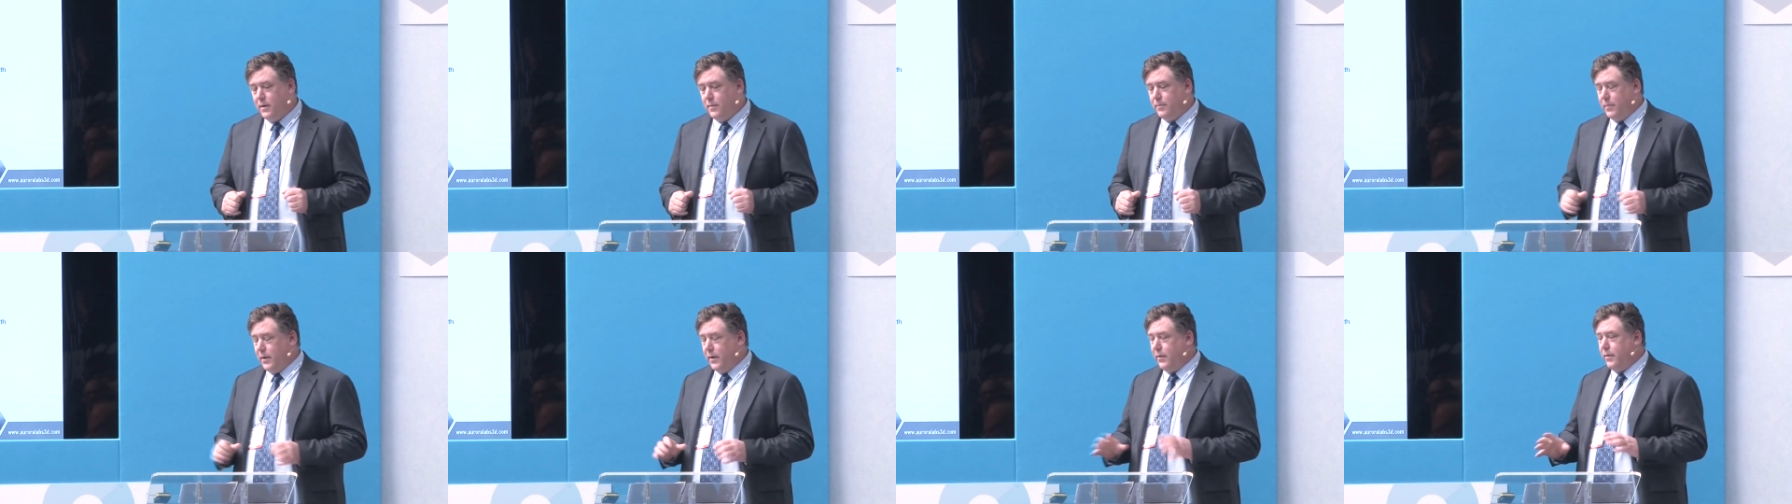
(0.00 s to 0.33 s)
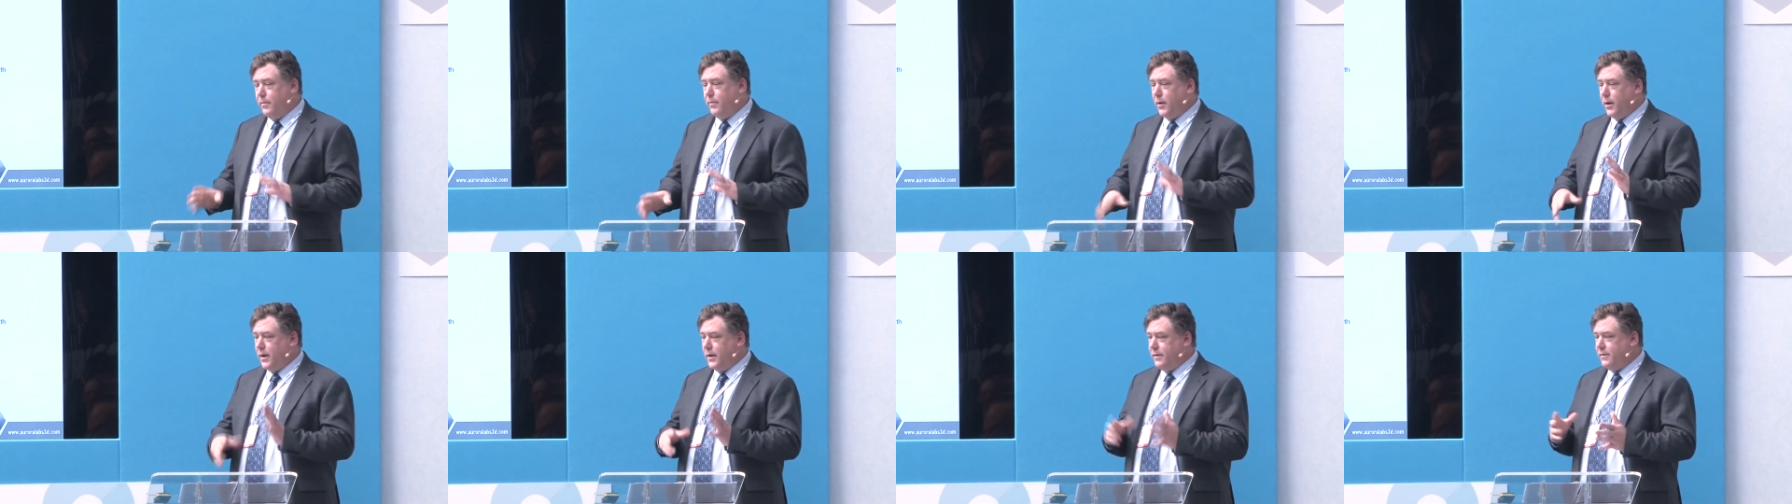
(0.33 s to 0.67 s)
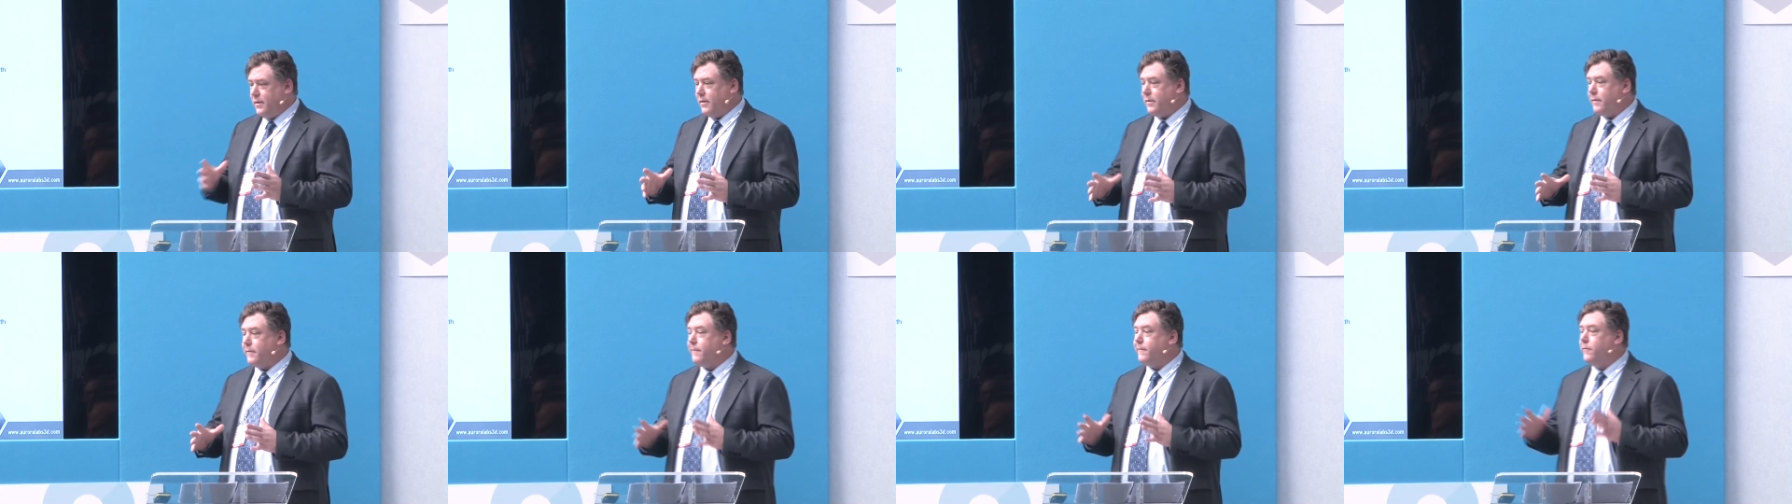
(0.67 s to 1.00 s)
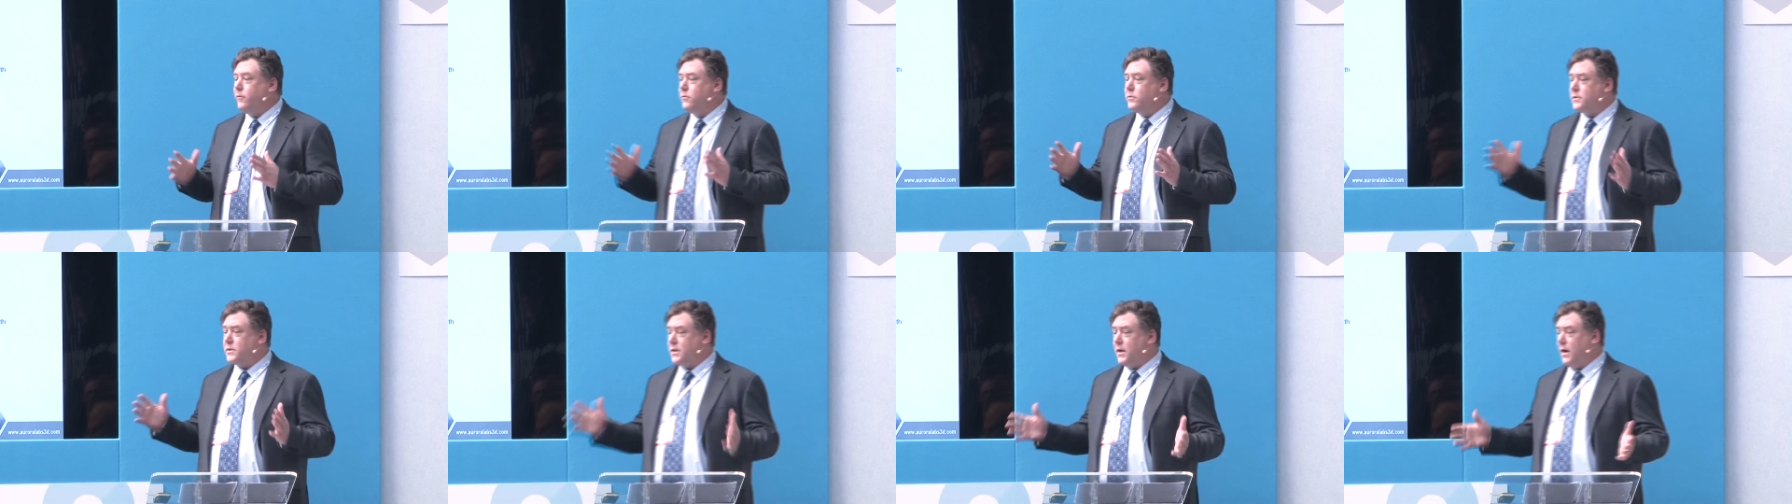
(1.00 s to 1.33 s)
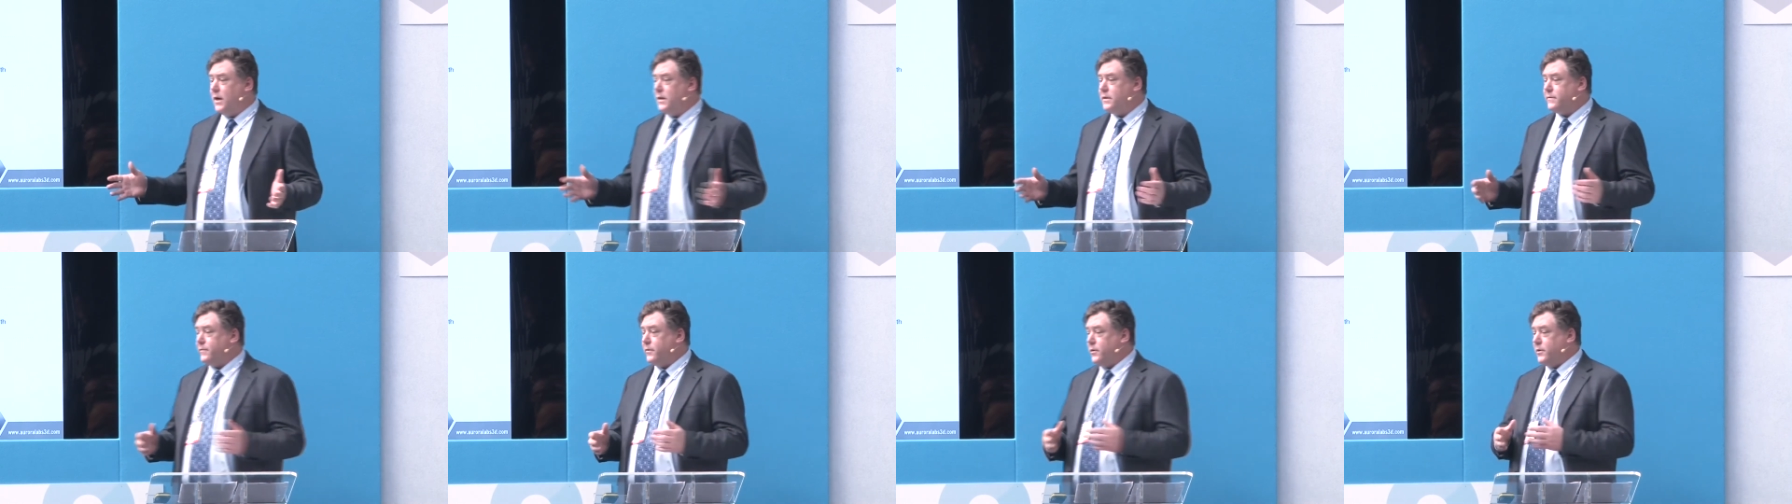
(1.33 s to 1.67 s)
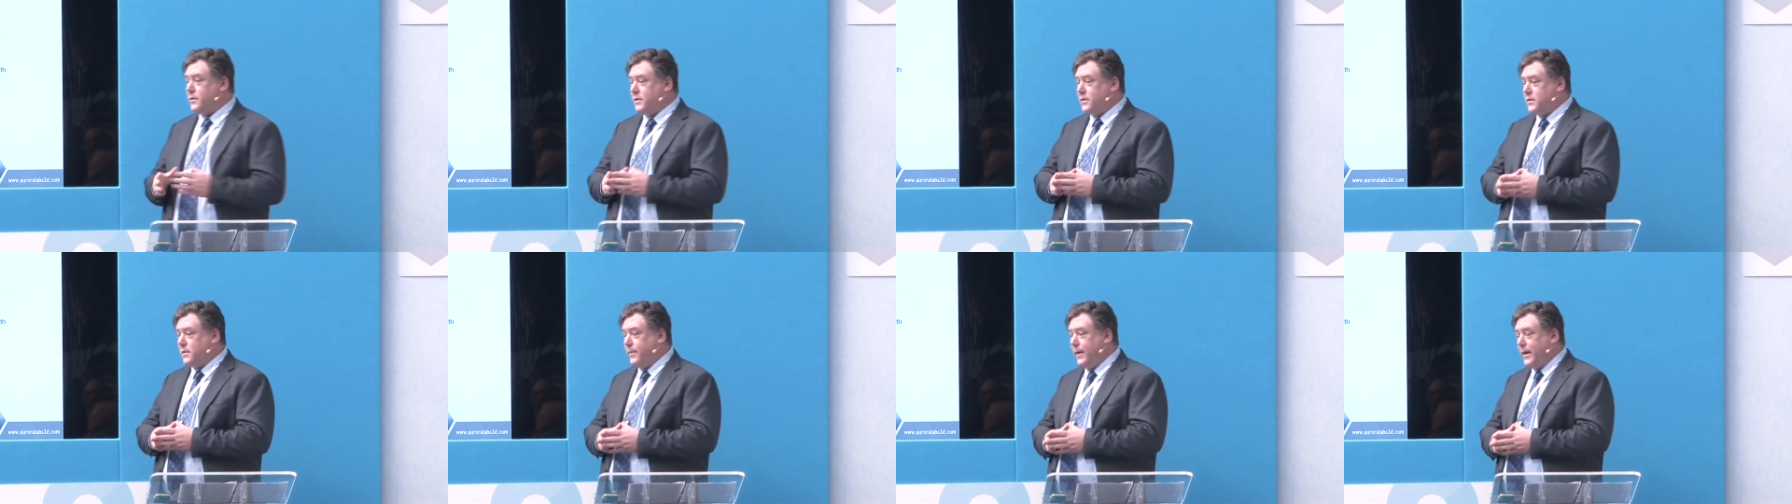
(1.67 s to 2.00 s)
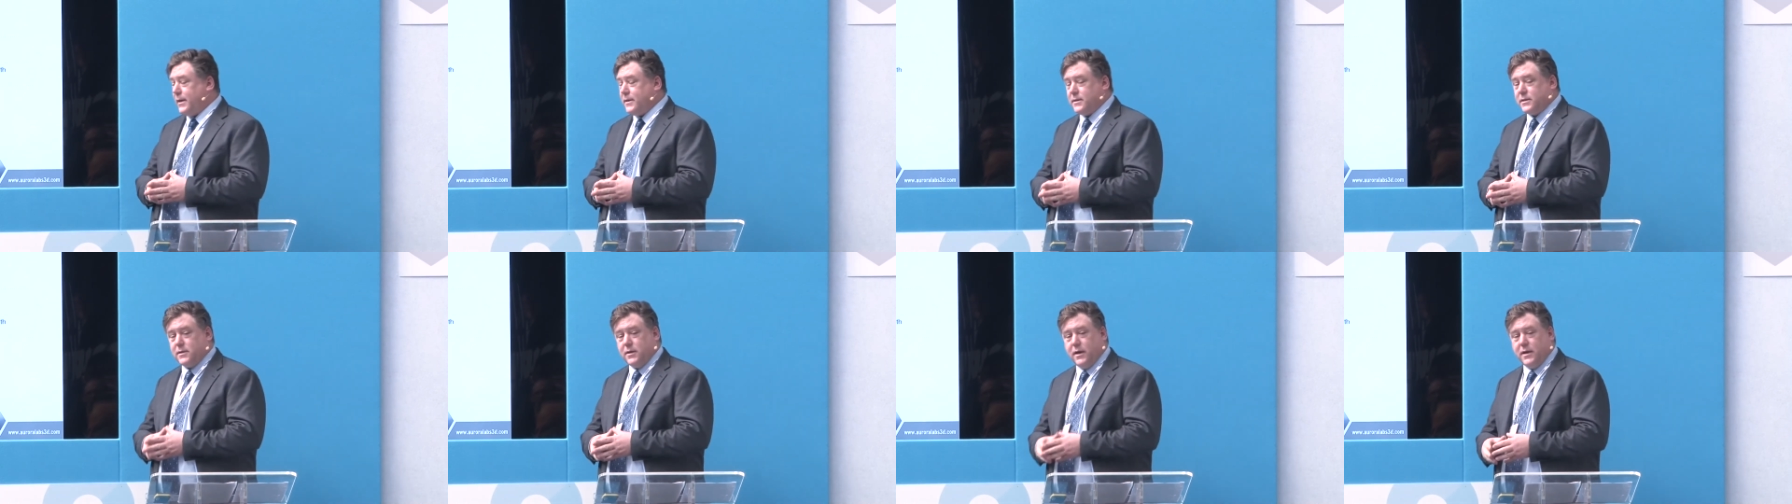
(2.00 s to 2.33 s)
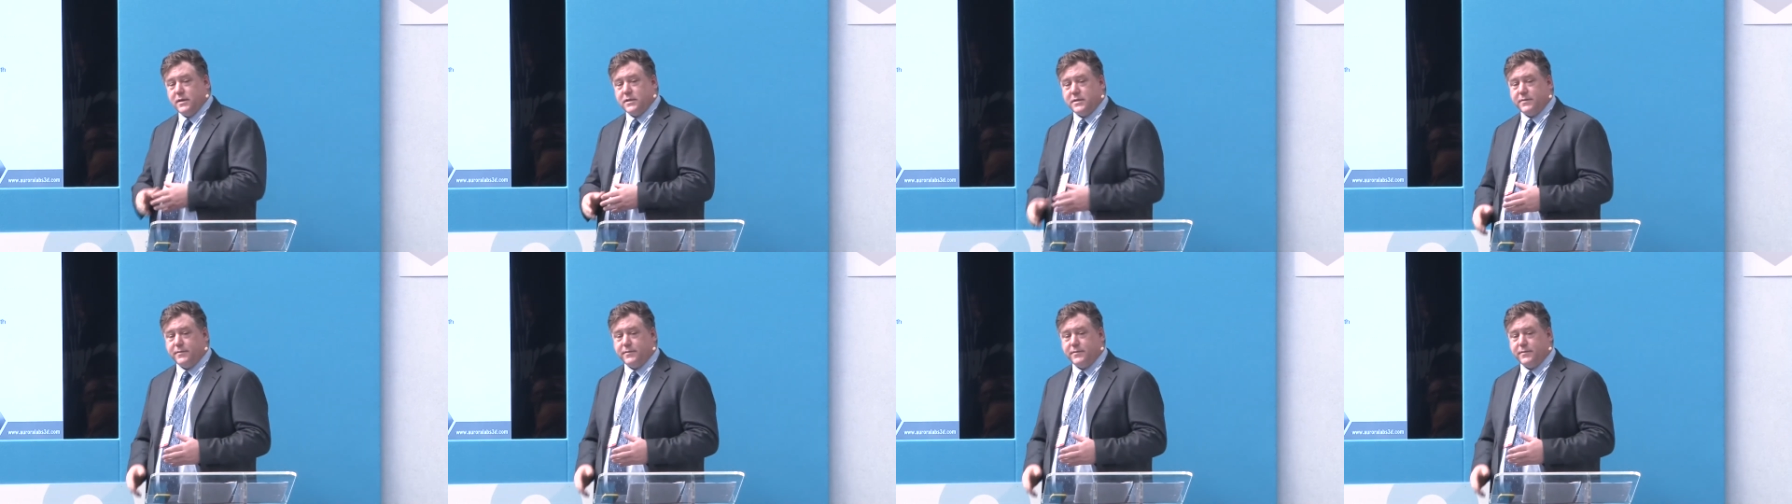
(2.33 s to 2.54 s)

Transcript: bear in mind that the full size version is about the size